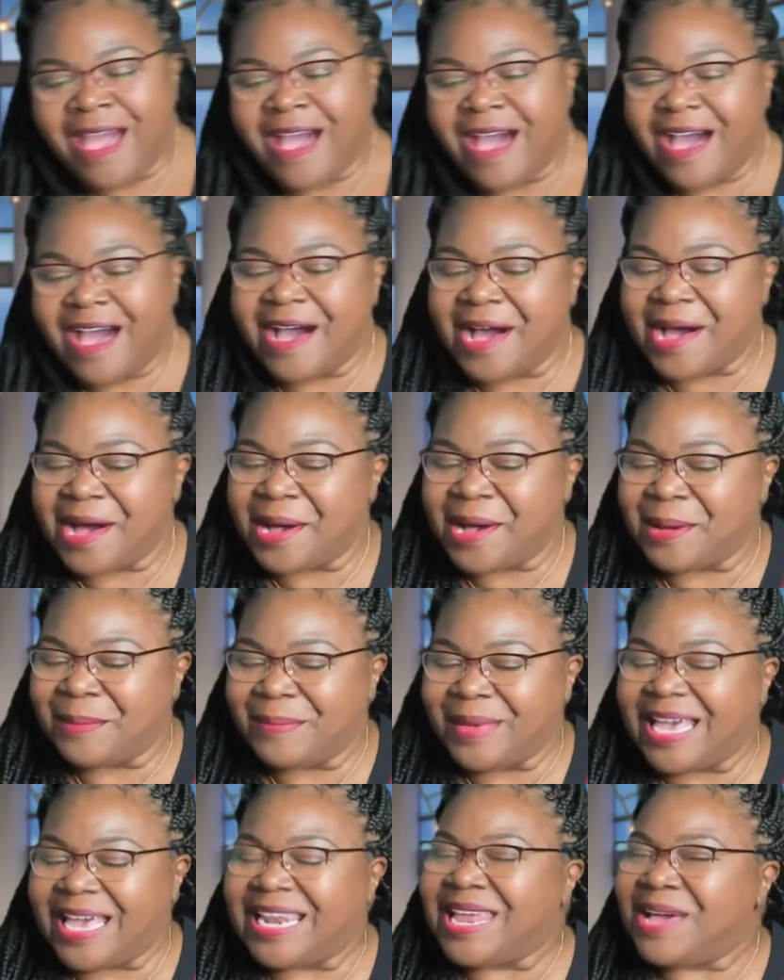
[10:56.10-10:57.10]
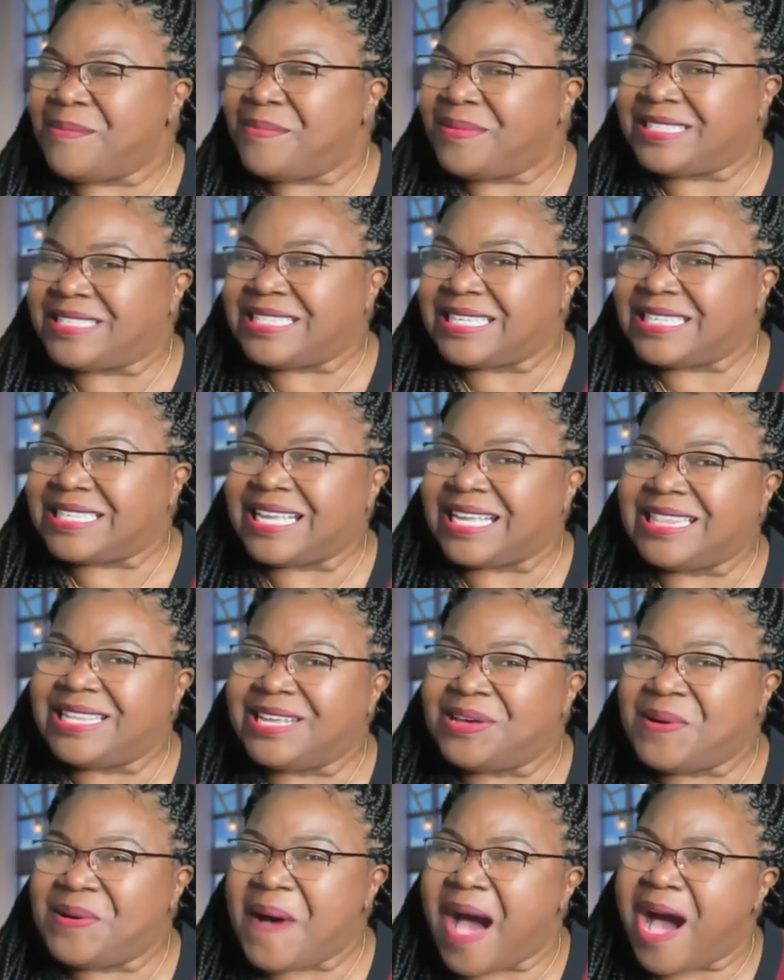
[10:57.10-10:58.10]
And it was just a
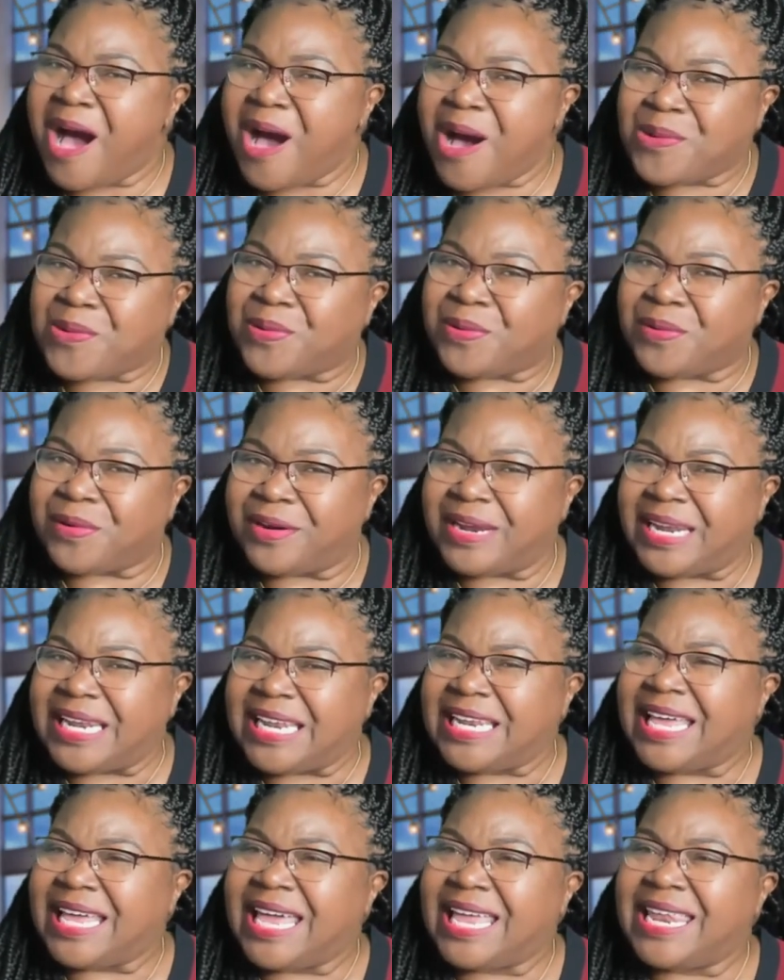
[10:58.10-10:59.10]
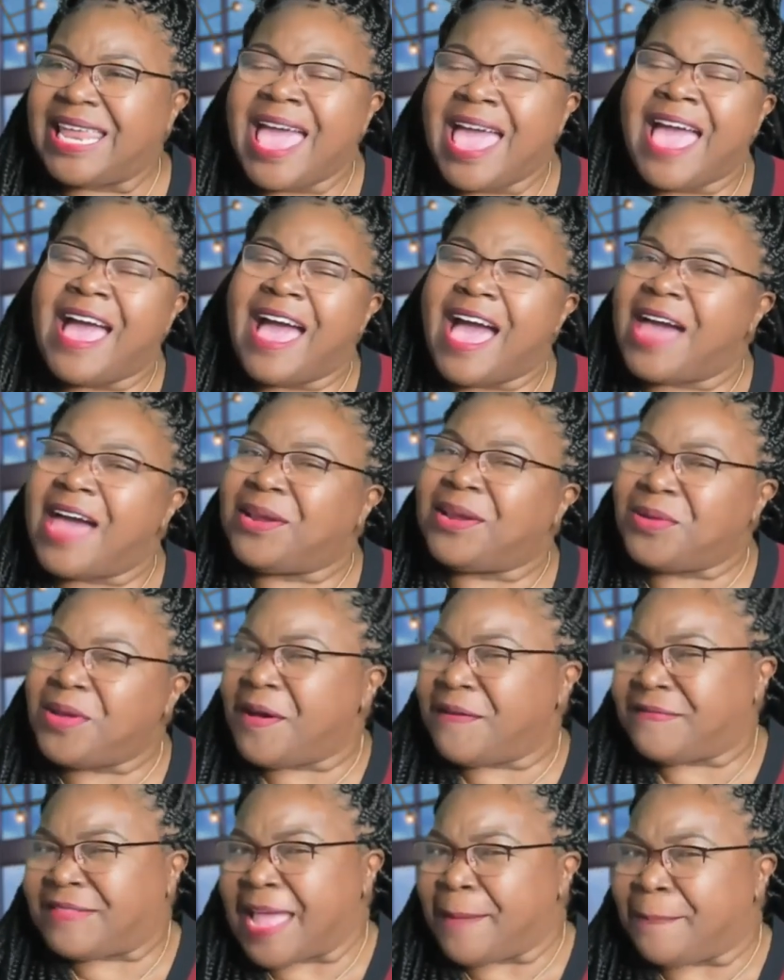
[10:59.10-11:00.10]
little awkward. And I don't
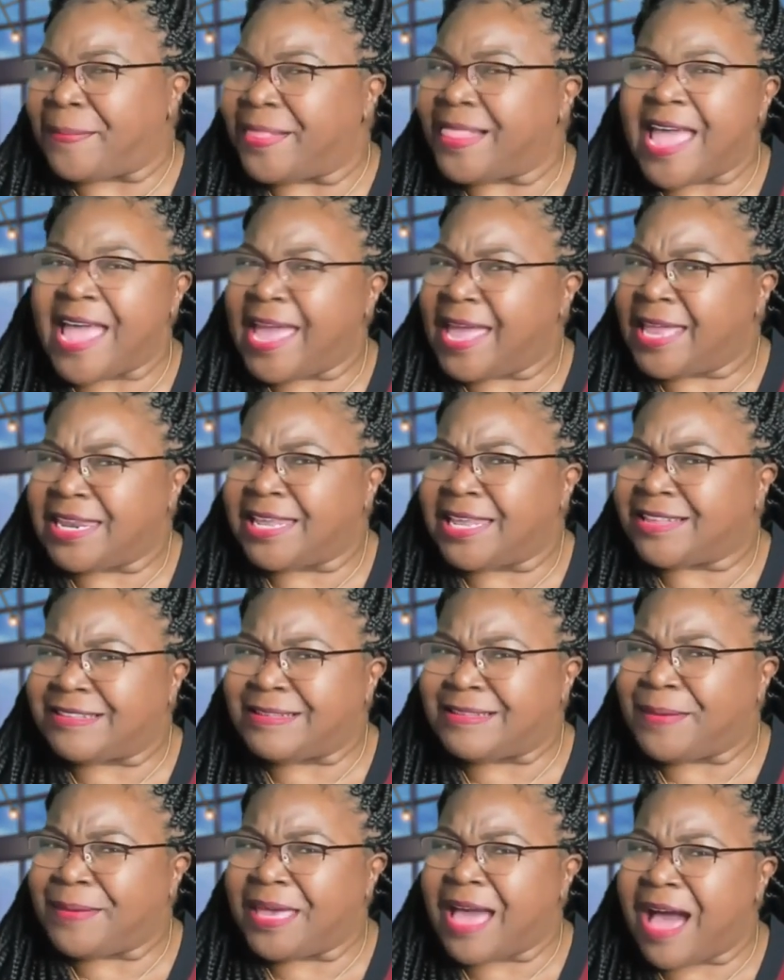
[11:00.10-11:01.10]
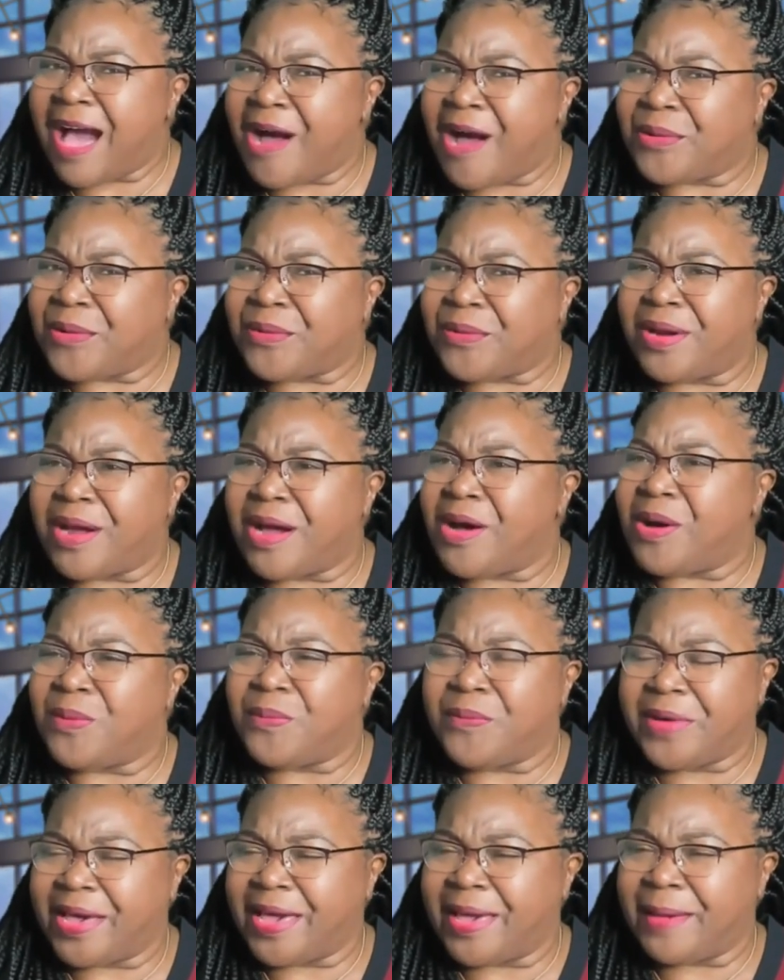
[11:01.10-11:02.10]
know if they planned this to be awkward or
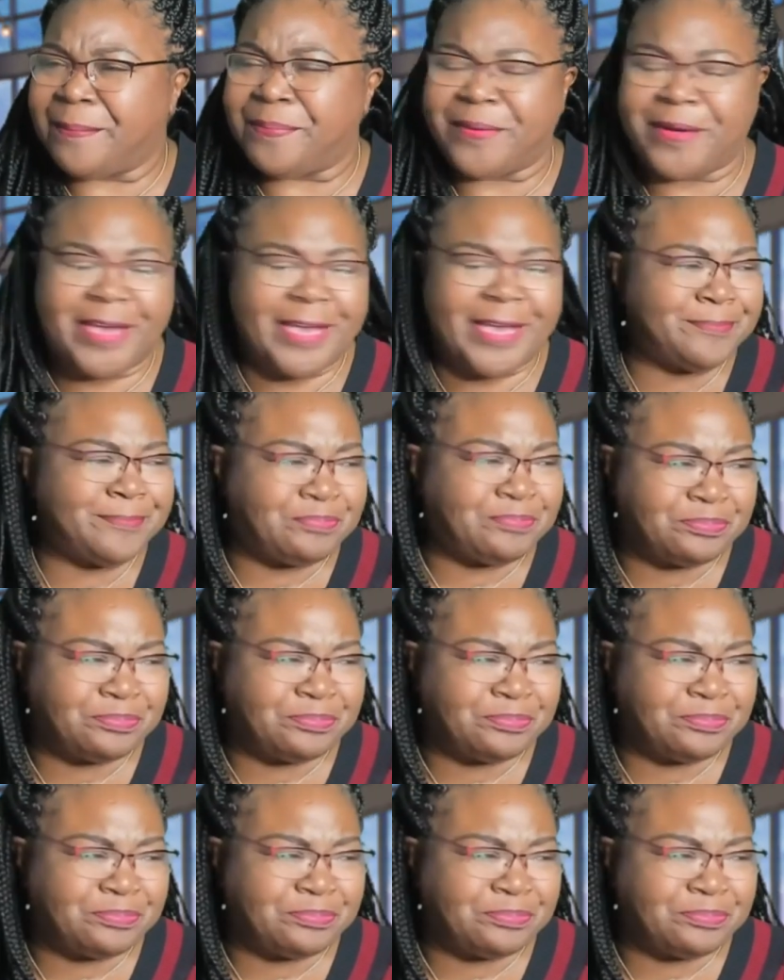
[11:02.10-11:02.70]
what, but